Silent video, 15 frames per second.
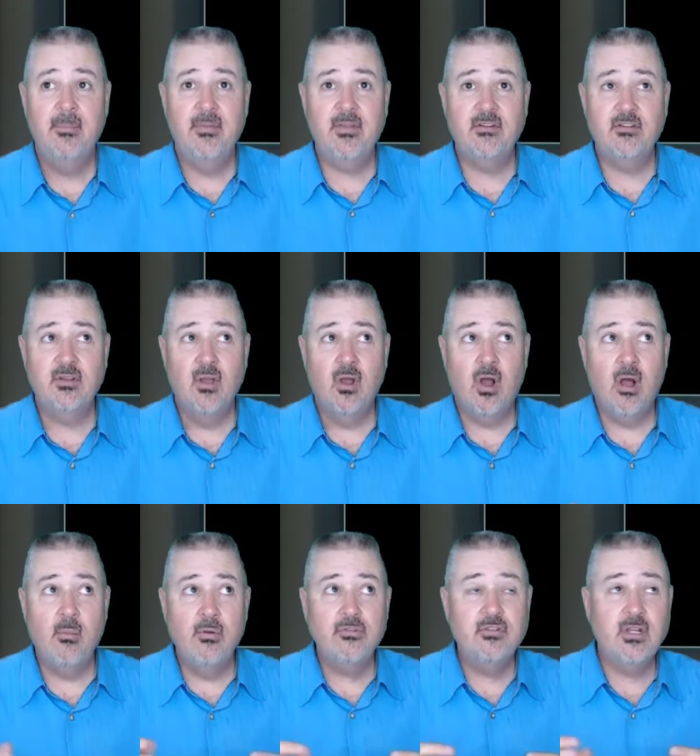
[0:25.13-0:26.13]
that's
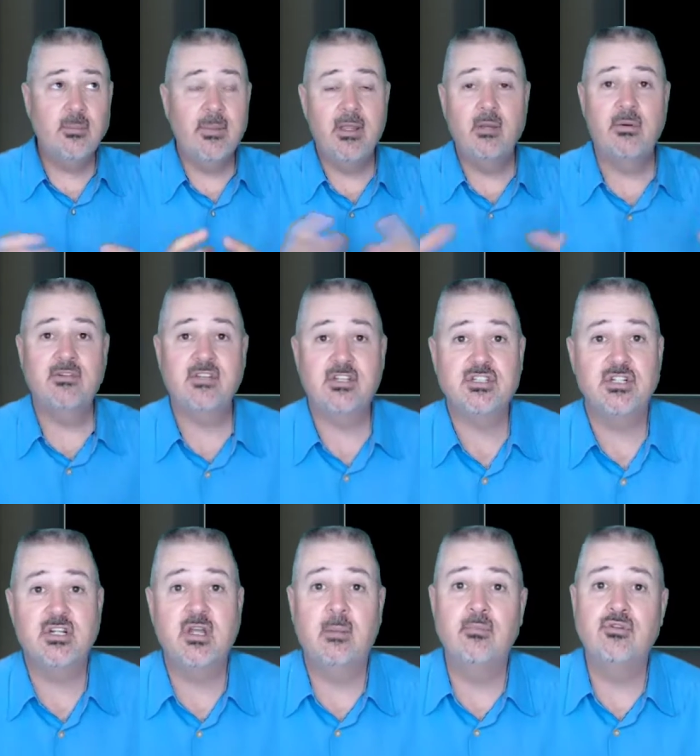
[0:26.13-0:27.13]
almost going to make a
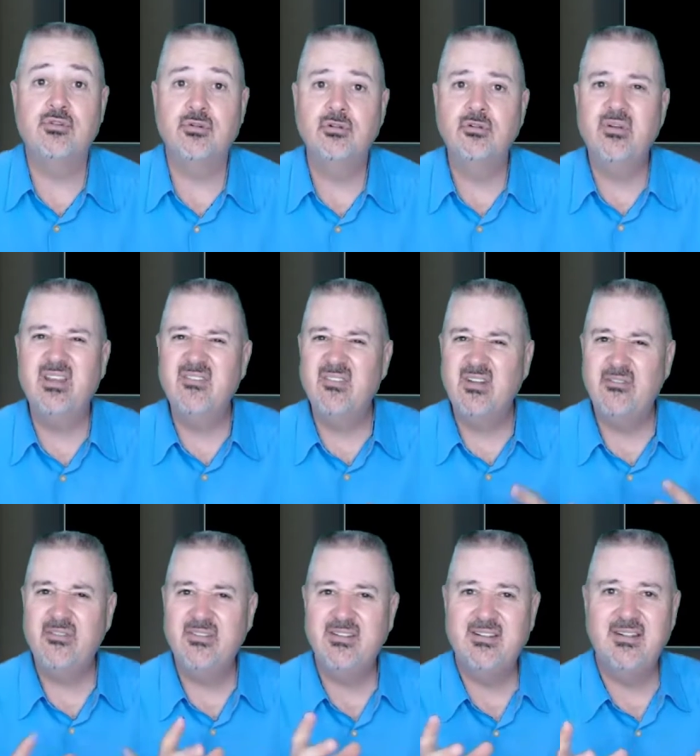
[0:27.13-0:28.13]
recession come true, even if
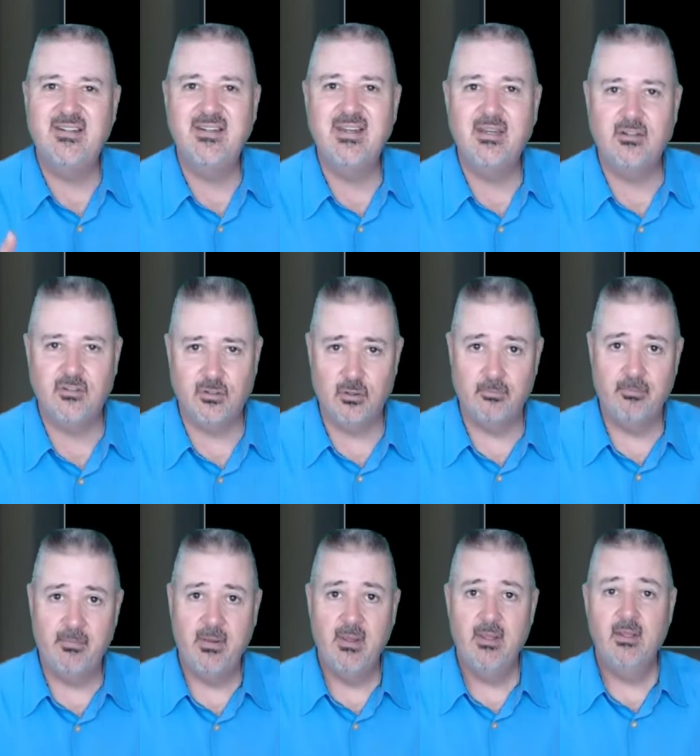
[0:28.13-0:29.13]
it didn't need to.
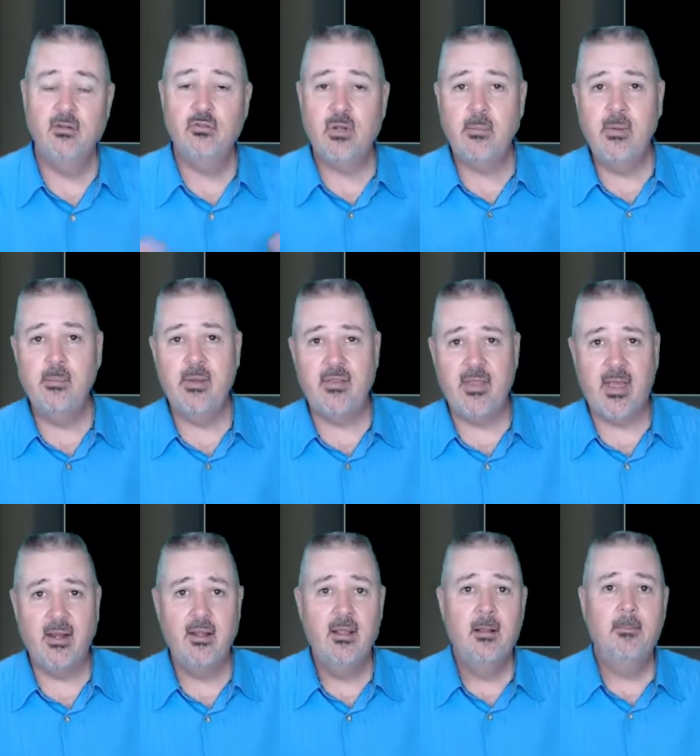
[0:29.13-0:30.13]
Here's what I mean by
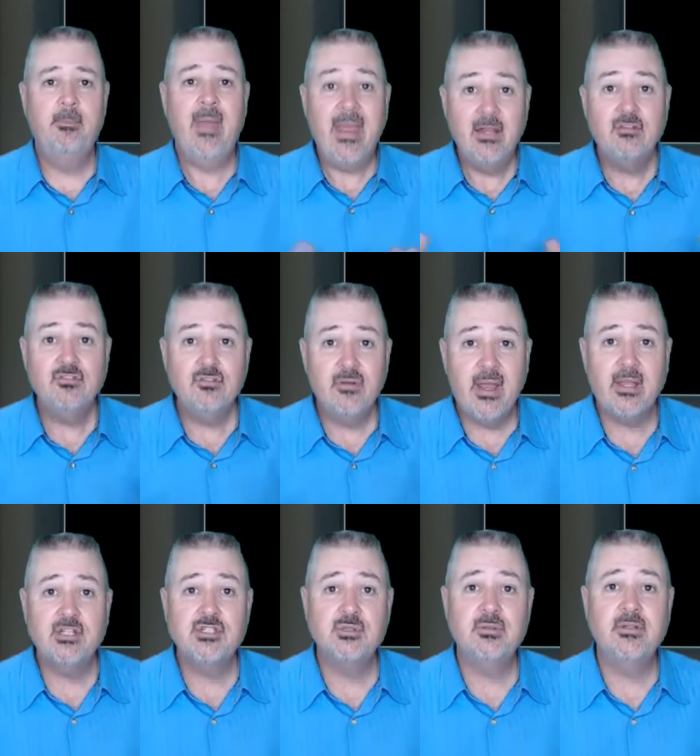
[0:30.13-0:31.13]
that. Banks are
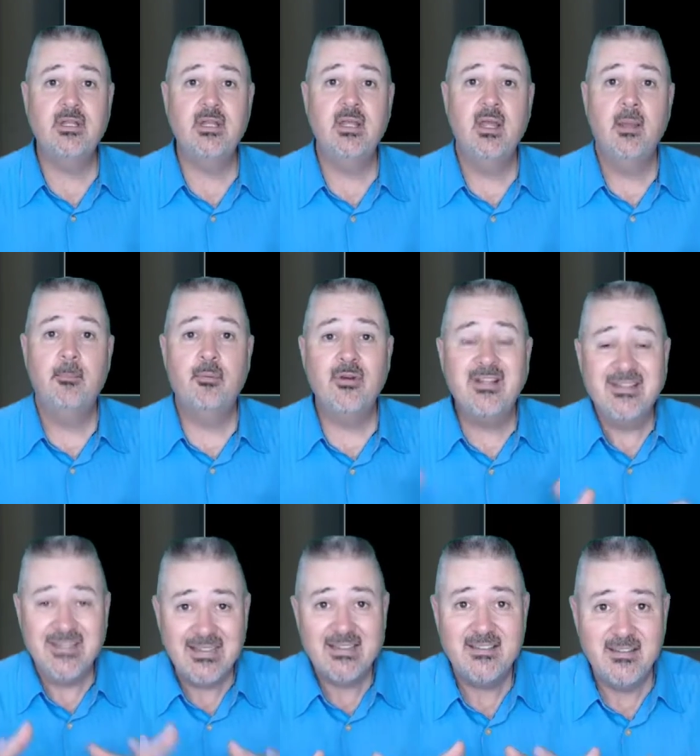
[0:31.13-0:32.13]
actually
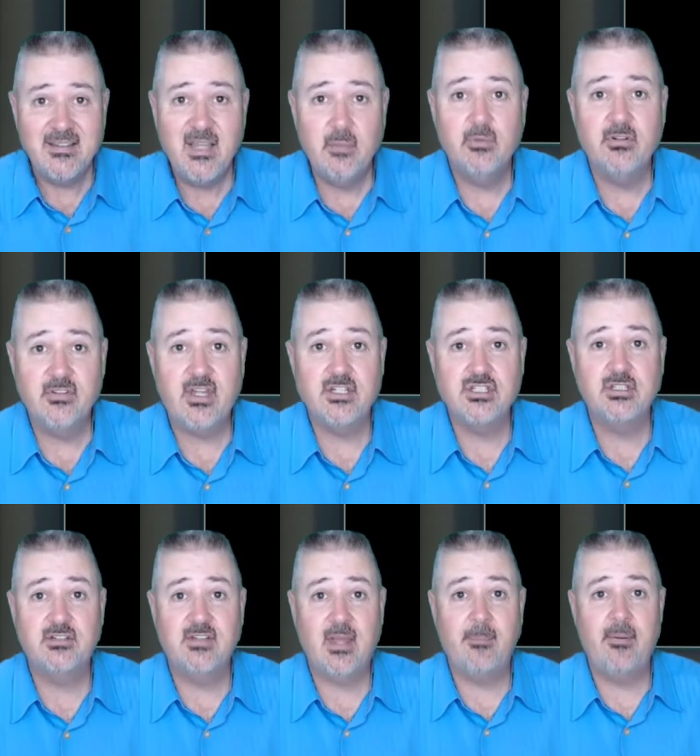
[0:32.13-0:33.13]
predicting a recession
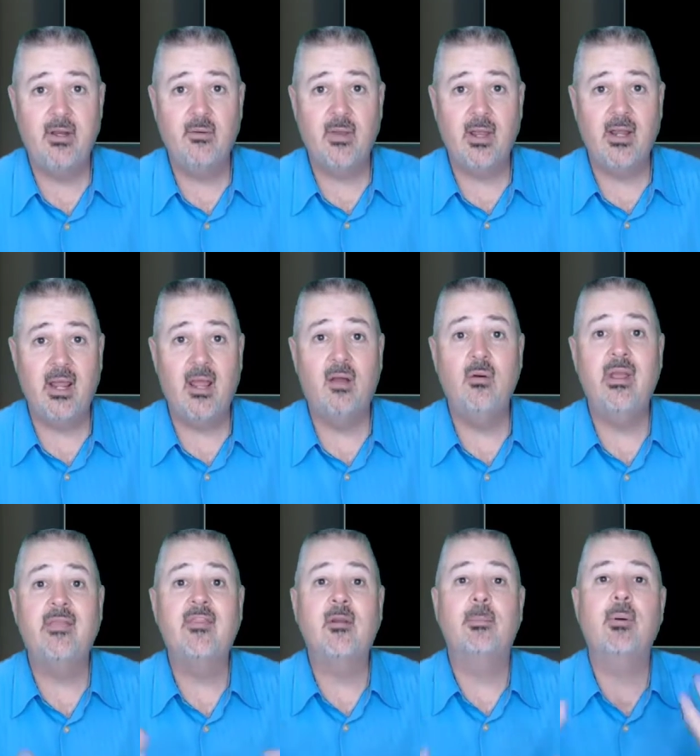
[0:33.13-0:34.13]
is happening right now,
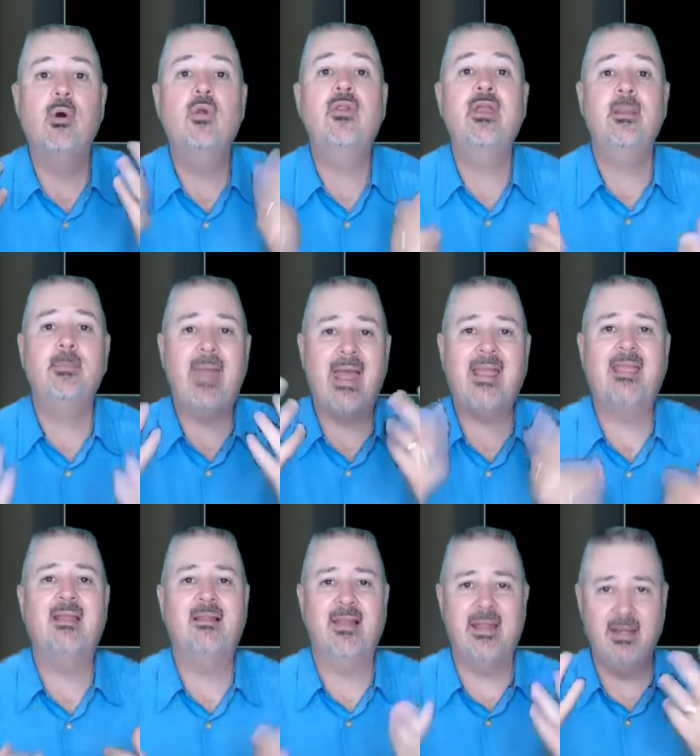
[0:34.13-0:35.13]
and they're pulling back
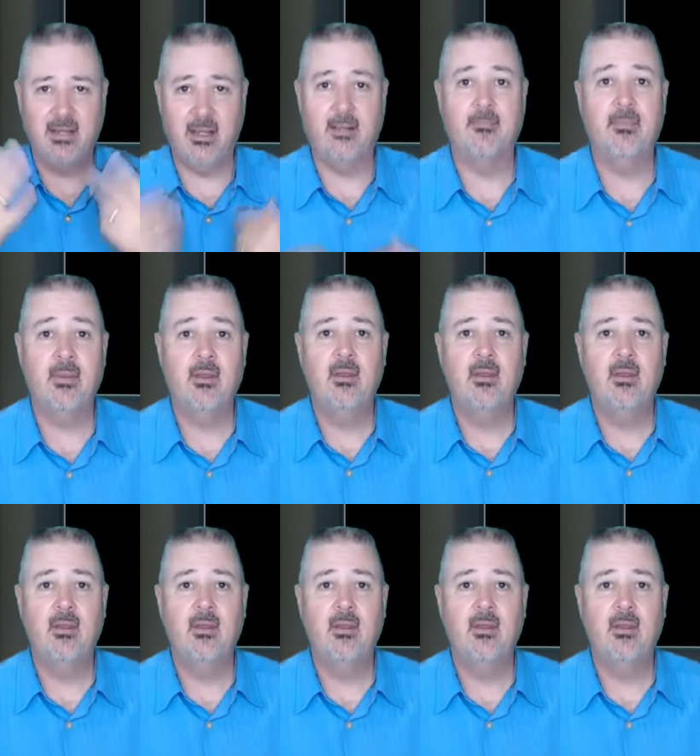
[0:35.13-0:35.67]
in lending.